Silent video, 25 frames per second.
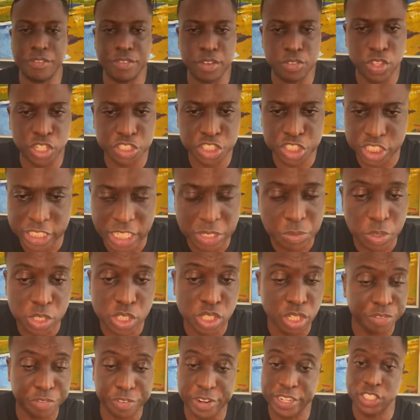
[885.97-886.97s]
If you've not shared
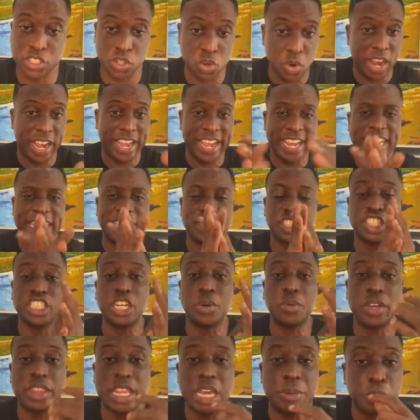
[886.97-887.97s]
with your friends, go ahead and
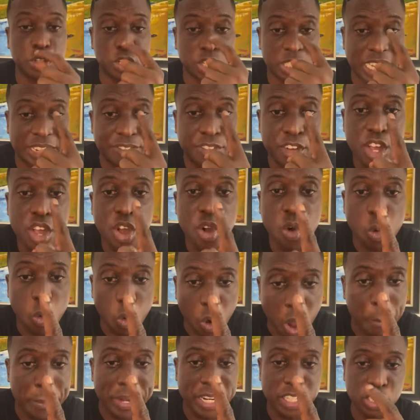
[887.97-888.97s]
share with them. We just have
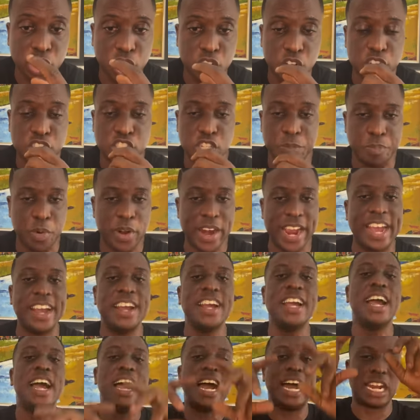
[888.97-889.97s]
one minute to close the
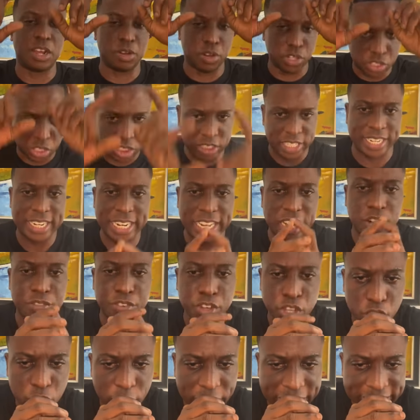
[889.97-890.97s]
prayer. And I want to declare
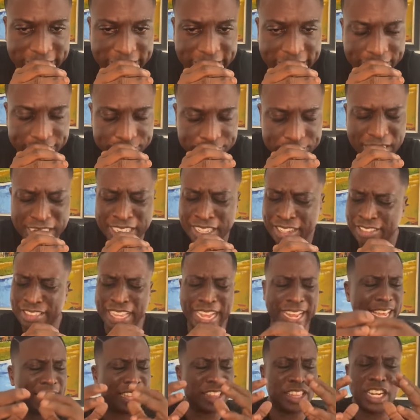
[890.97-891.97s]
over you right now
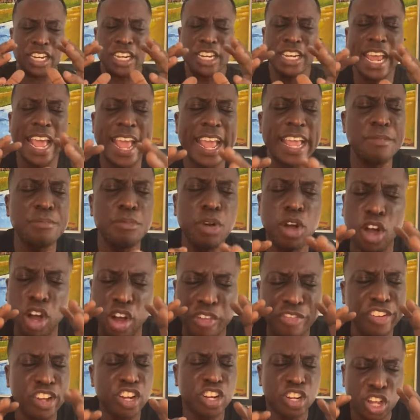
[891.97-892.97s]
that in the
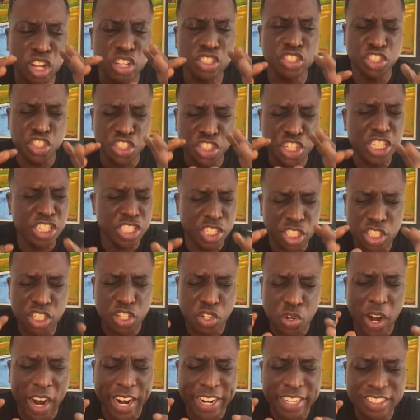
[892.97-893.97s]
name of the Lord
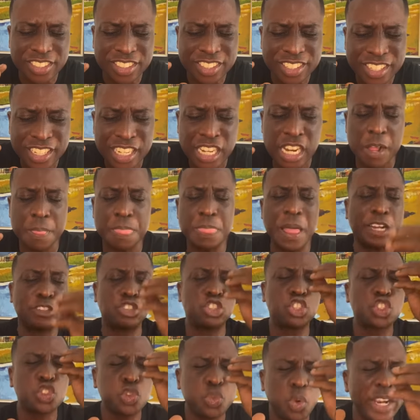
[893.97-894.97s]
Jesus Christ,
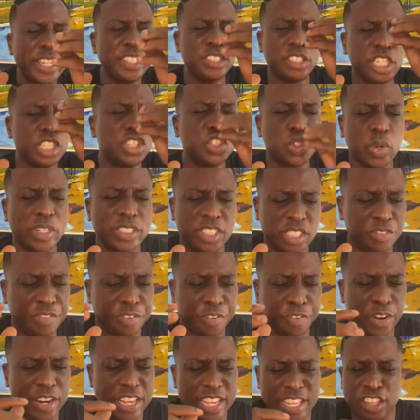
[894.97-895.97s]
that twenty
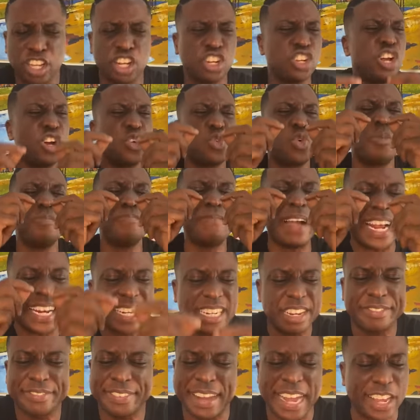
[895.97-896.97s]
twenty-three, the Lord will
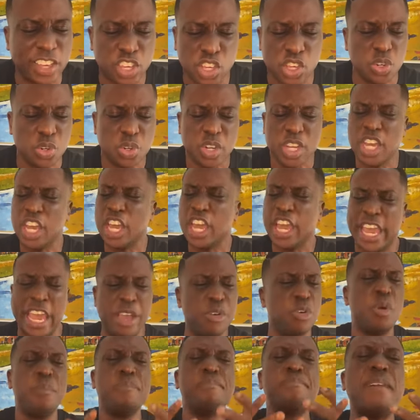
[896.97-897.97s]
magnify you.
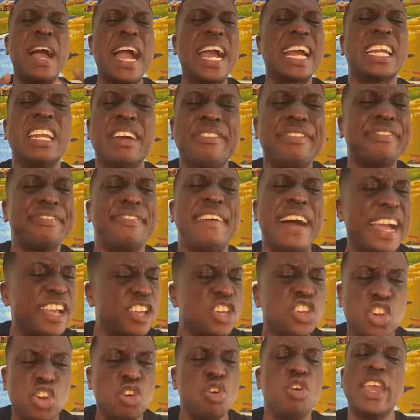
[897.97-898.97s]
He will
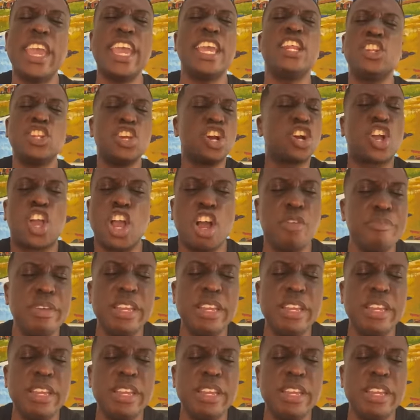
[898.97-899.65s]
magnify you in your